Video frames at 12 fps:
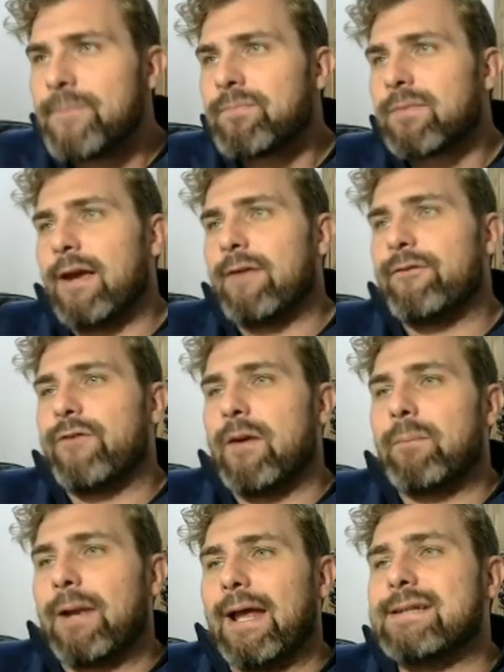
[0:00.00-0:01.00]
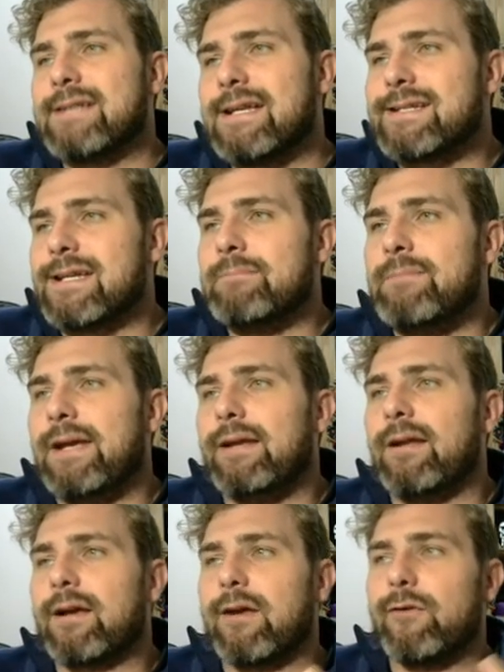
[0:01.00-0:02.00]
It plays into him being
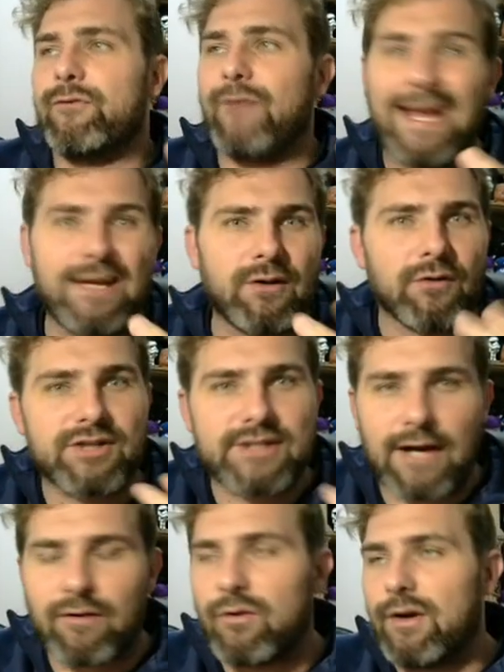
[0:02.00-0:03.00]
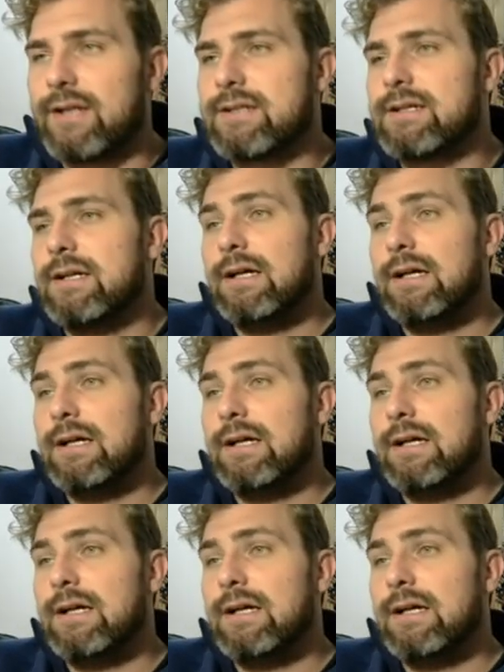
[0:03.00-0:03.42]
like a Fane on steroids.